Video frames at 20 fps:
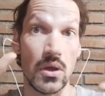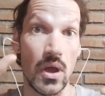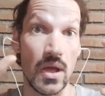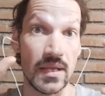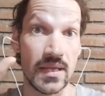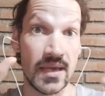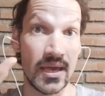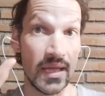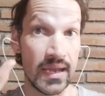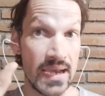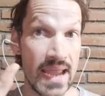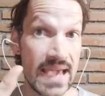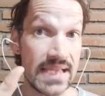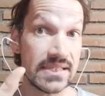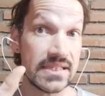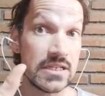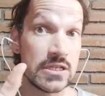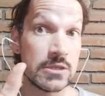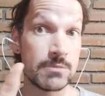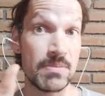
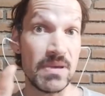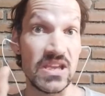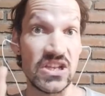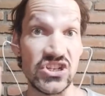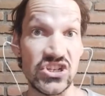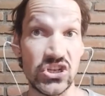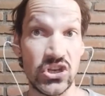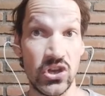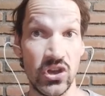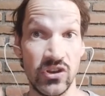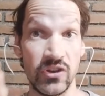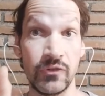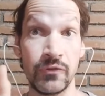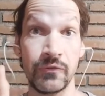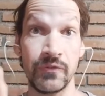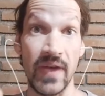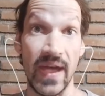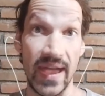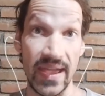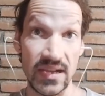connected speech could
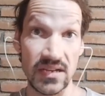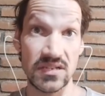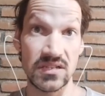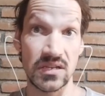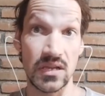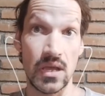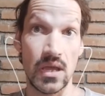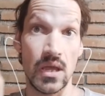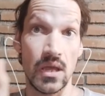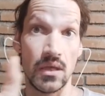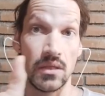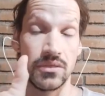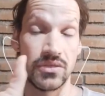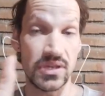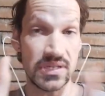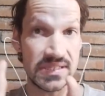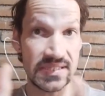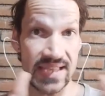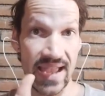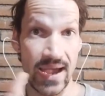affect the
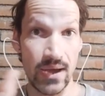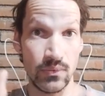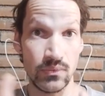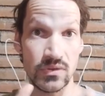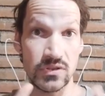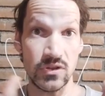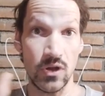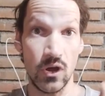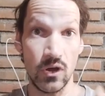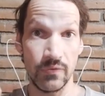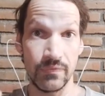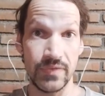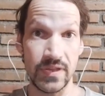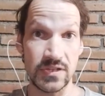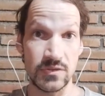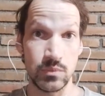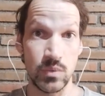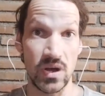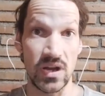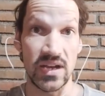sounds of this
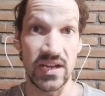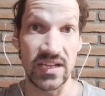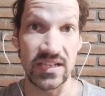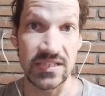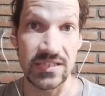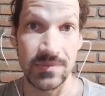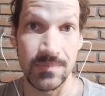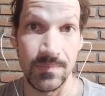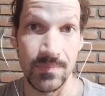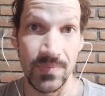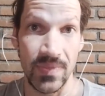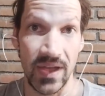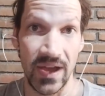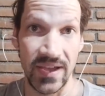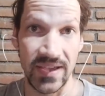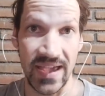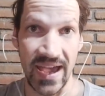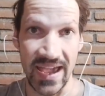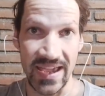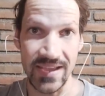word,
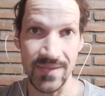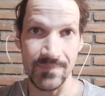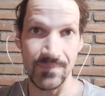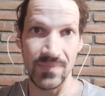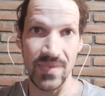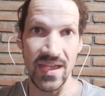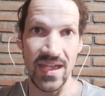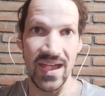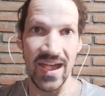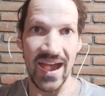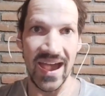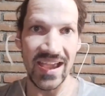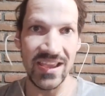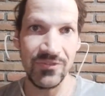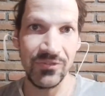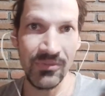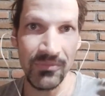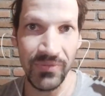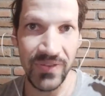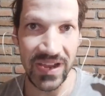okay? Hey
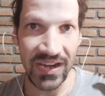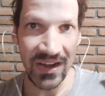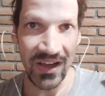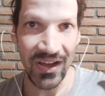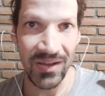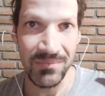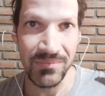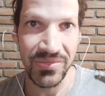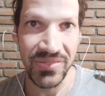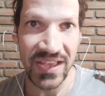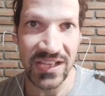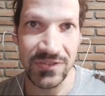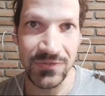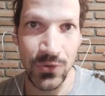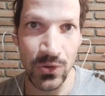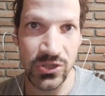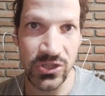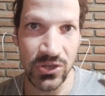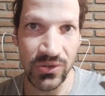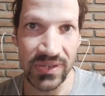from Vietnam, thanks
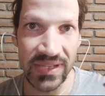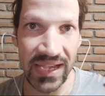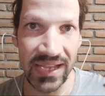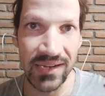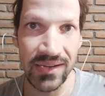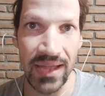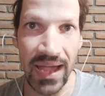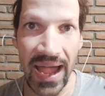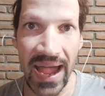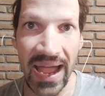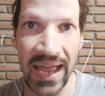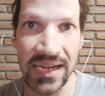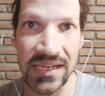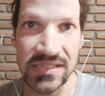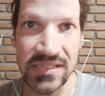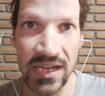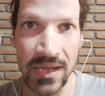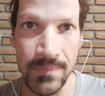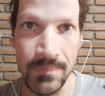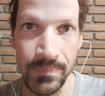for tuning in.
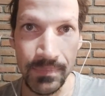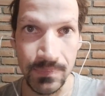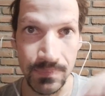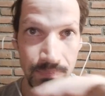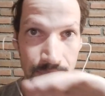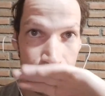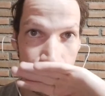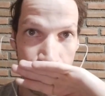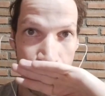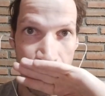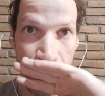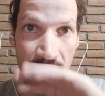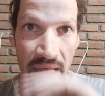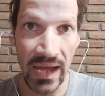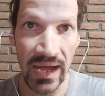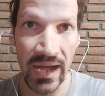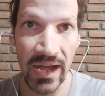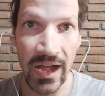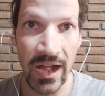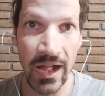And
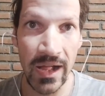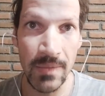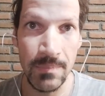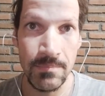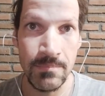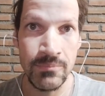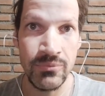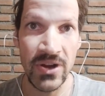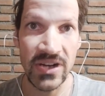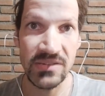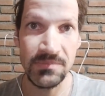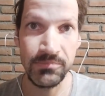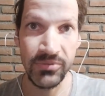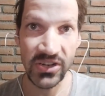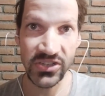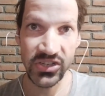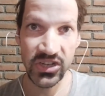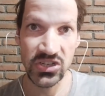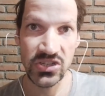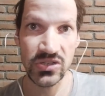
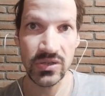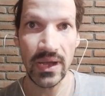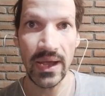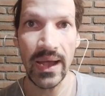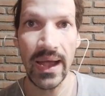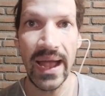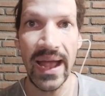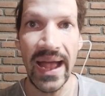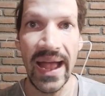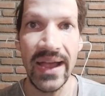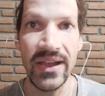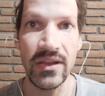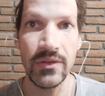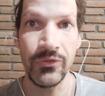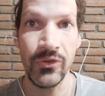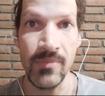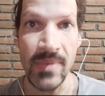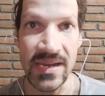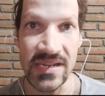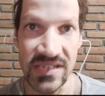Prashish
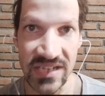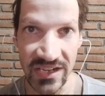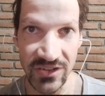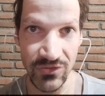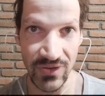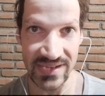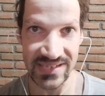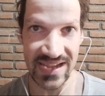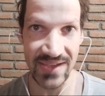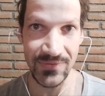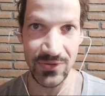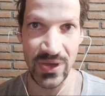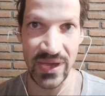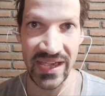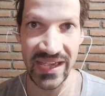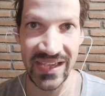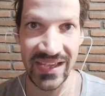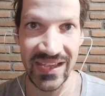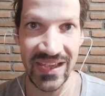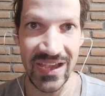from India, great to have you
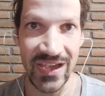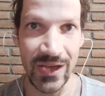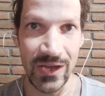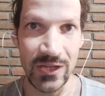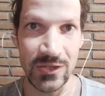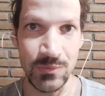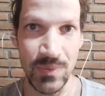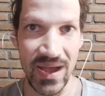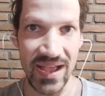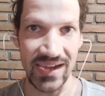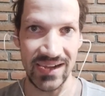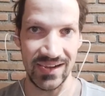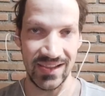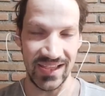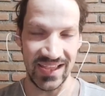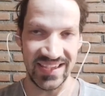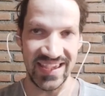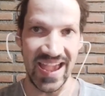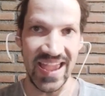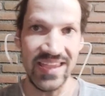here as well,
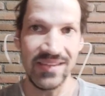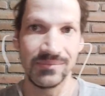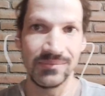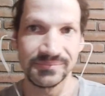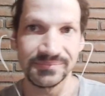okay?